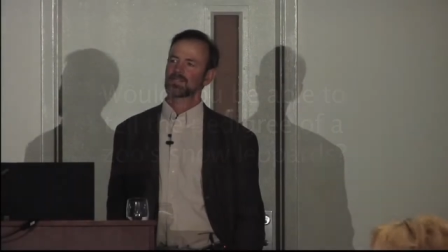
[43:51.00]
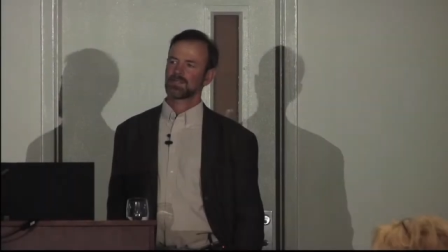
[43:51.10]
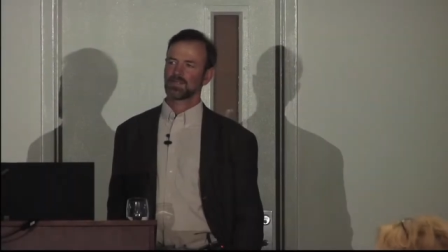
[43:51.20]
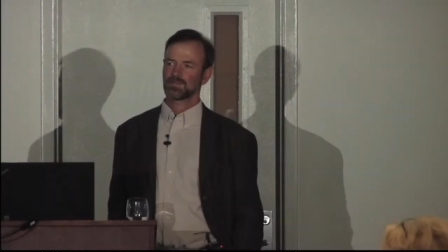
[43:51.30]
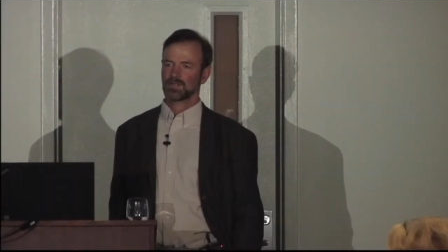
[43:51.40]

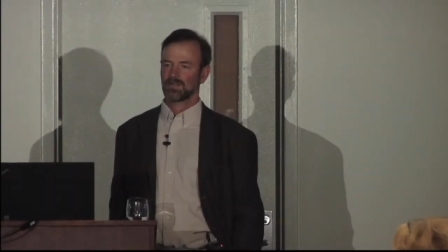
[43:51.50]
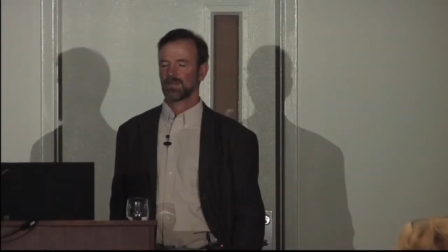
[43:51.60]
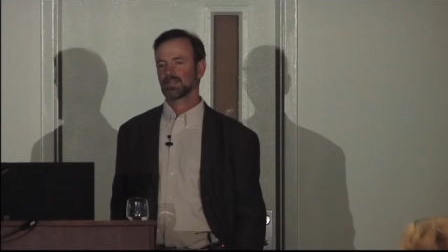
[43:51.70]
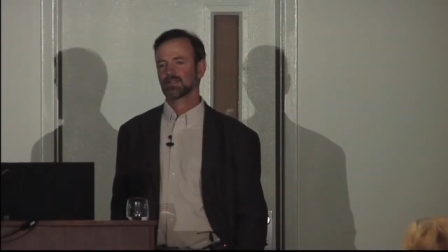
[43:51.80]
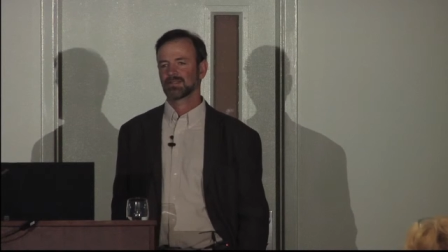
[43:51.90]
actually an interesting,
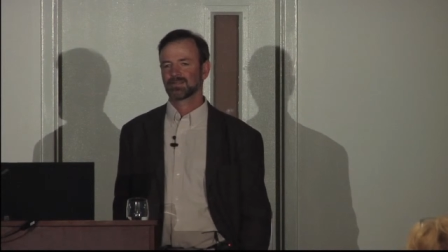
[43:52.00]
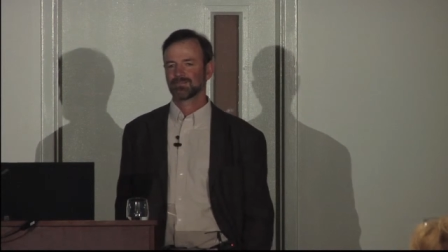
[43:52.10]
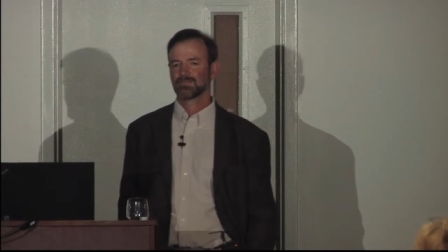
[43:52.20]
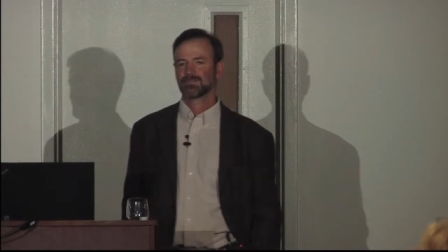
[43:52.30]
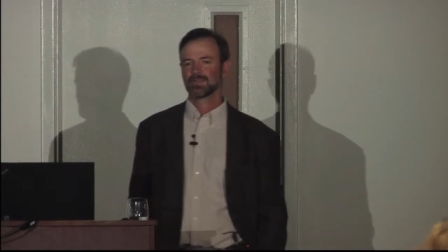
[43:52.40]
if I can
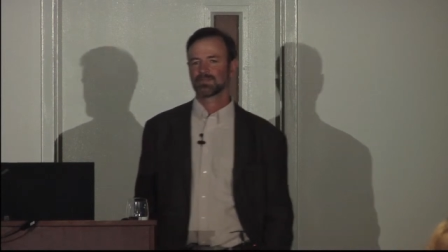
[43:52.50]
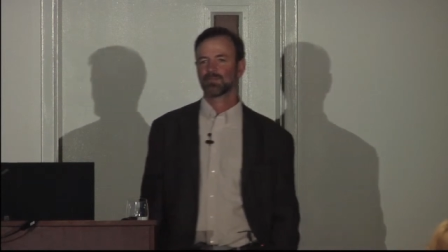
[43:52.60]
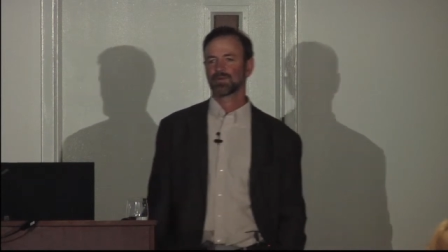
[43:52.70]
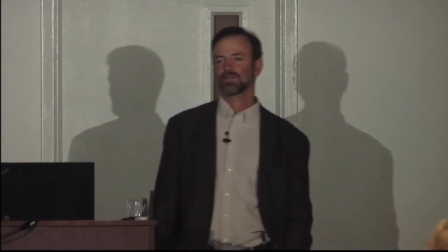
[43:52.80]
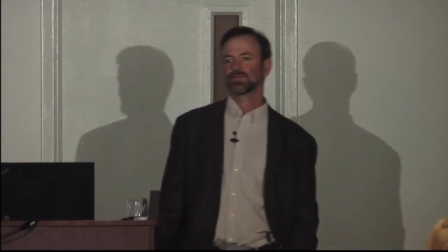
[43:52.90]
just
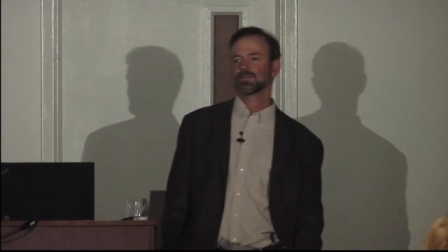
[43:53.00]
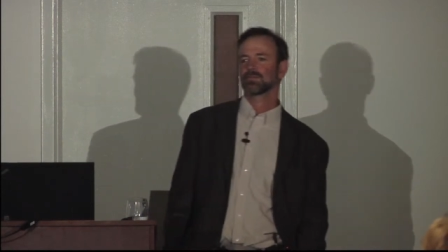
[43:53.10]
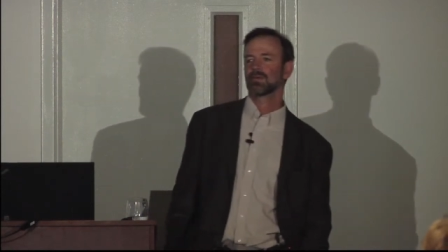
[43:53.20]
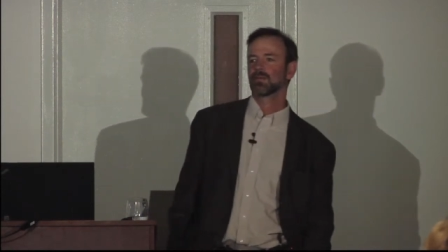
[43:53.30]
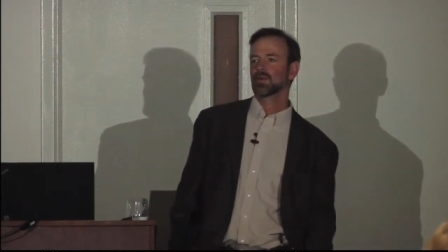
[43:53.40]
bore you for
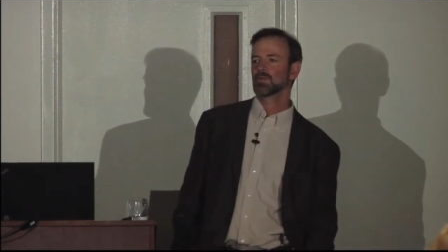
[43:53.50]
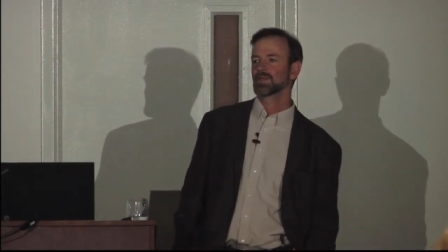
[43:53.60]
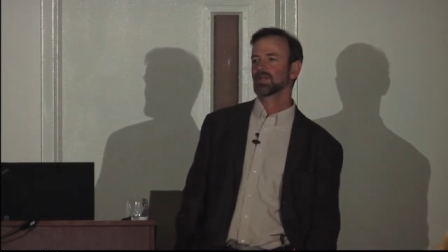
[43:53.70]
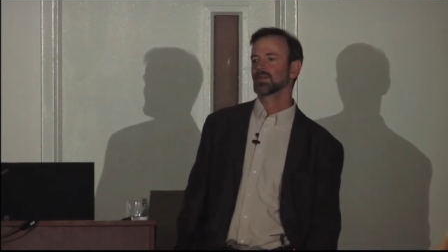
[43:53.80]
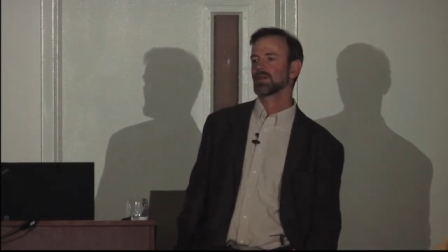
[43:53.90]
a moment
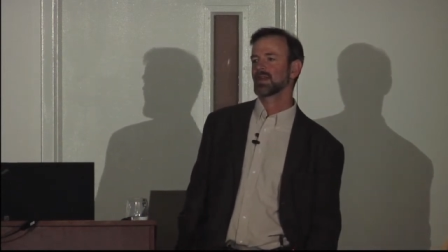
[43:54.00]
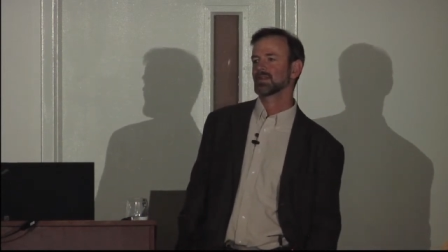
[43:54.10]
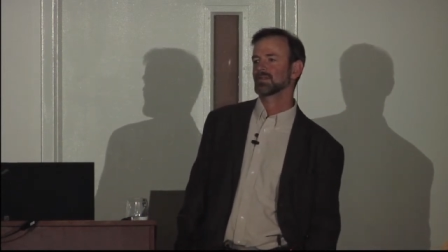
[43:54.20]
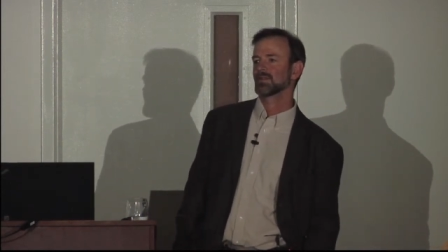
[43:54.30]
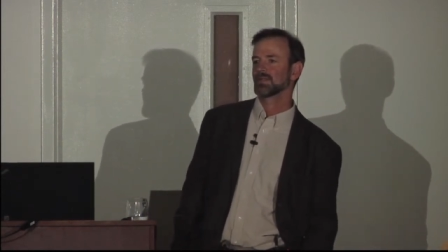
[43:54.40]
with another
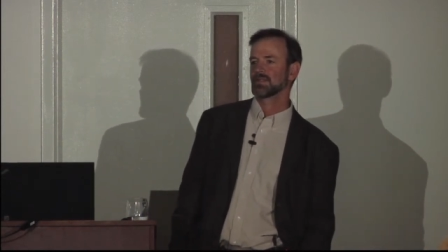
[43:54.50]
anecdote.